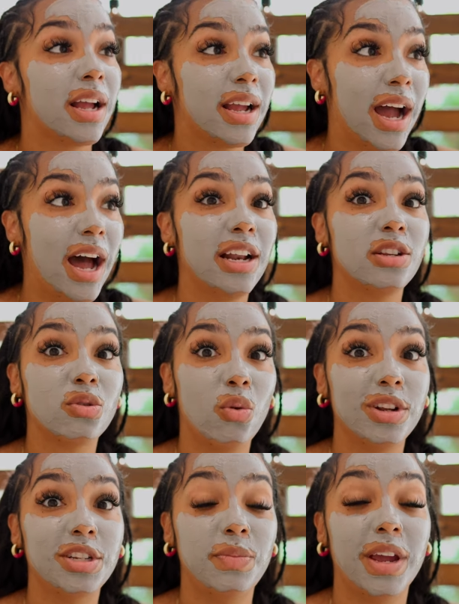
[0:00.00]
God is
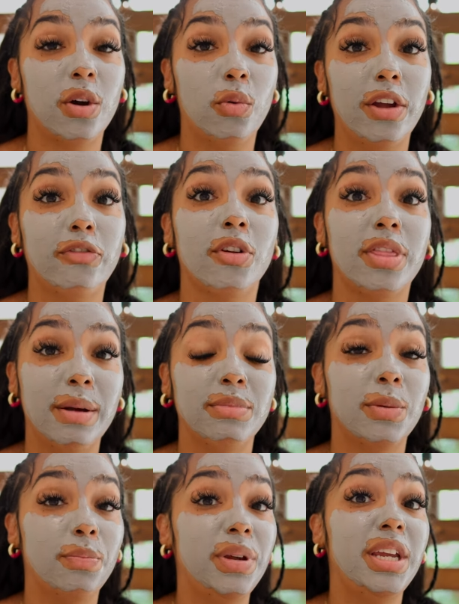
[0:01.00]
going to make a way for them
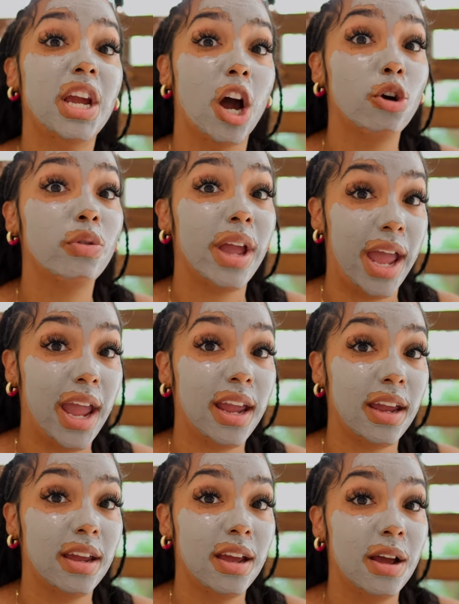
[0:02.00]
to be
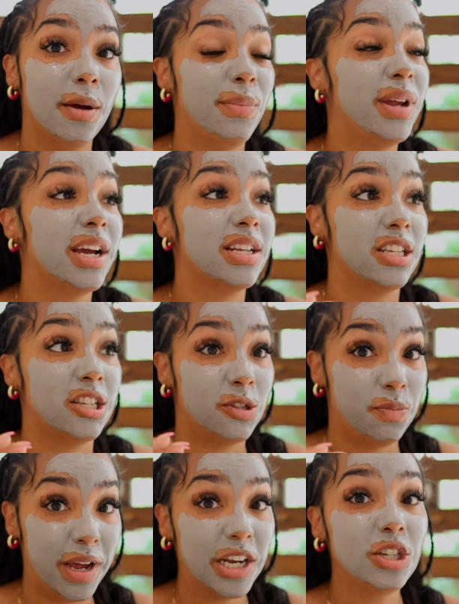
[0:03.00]
okay because
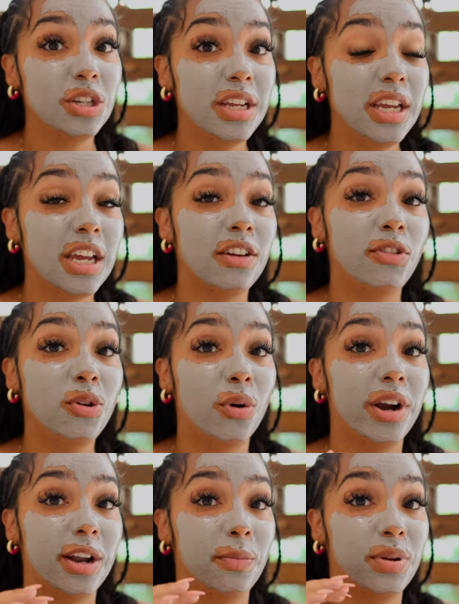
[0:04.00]
especially if you
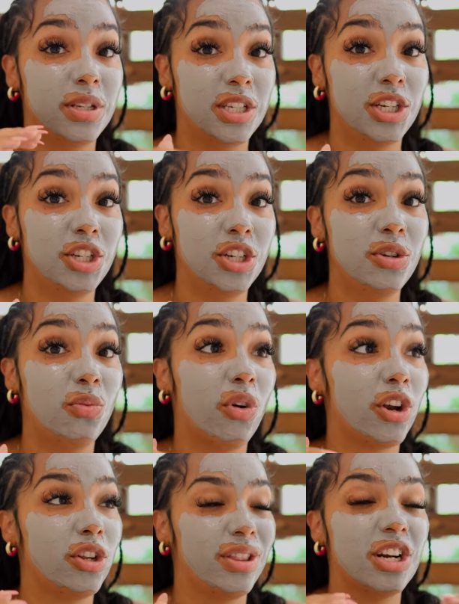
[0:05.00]
are in a position
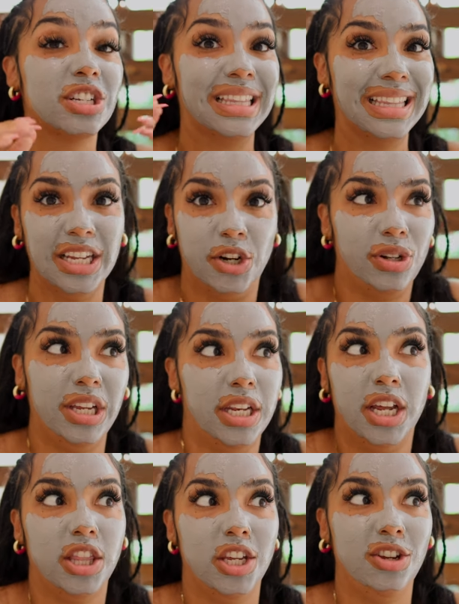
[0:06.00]
where there's literally
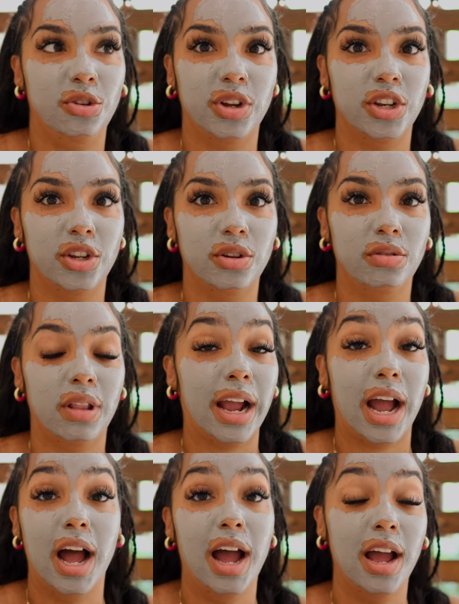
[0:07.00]
nothing you can do
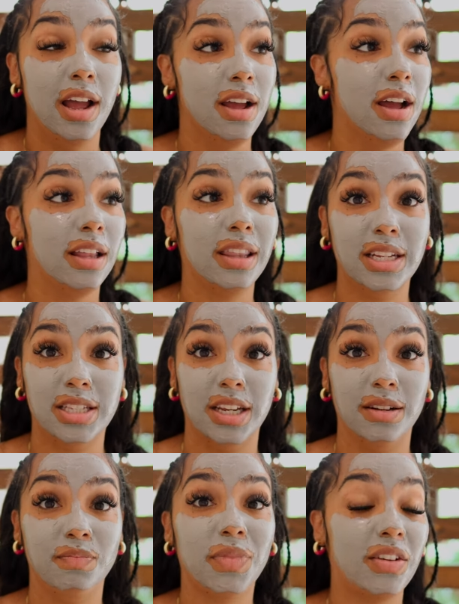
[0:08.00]
like i
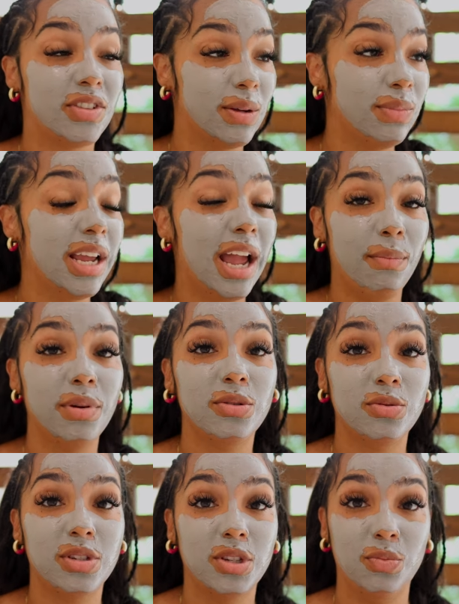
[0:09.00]
listen if something
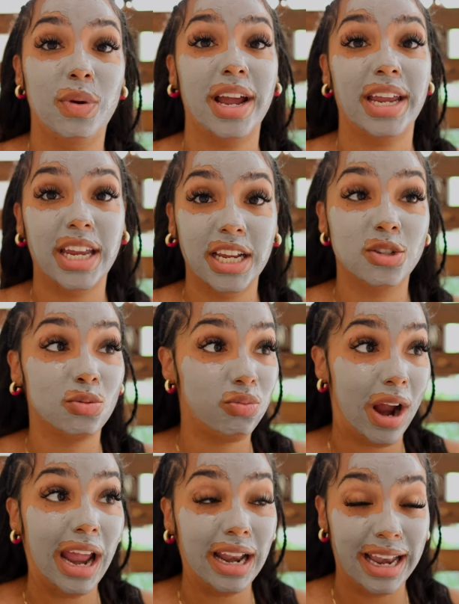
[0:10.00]
happened to my kids
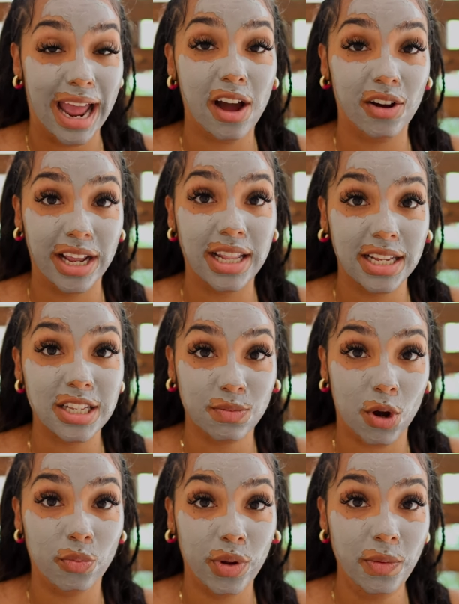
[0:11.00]
right now in this
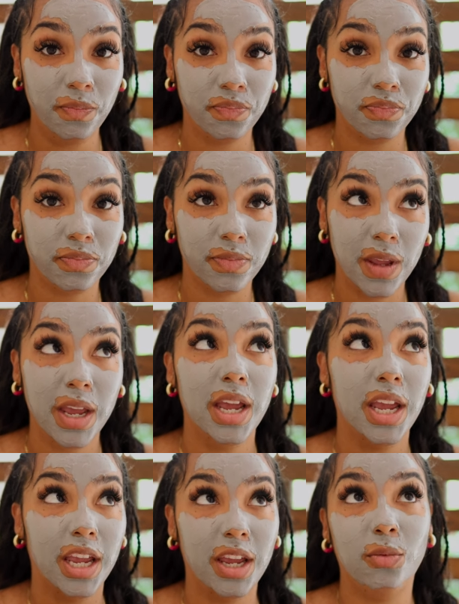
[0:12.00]
moment
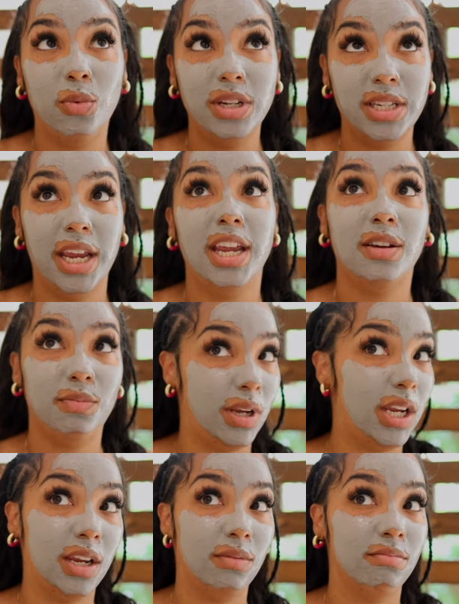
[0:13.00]
it would take
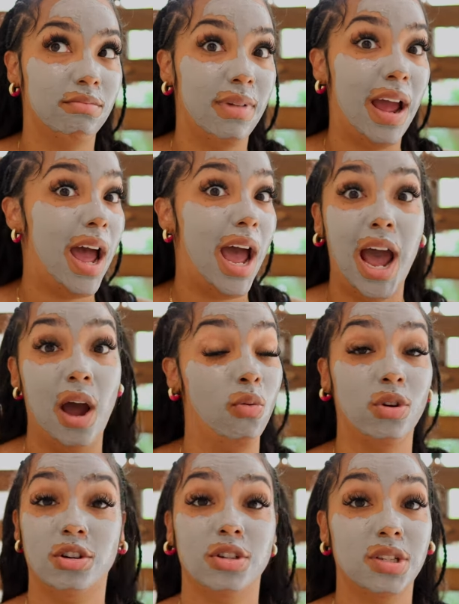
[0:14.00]
me
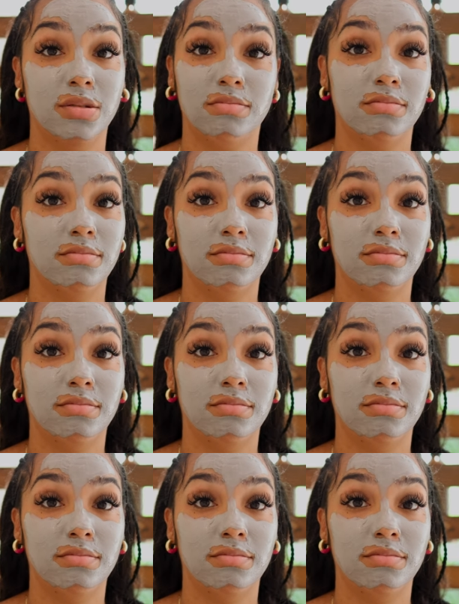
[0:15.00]
hours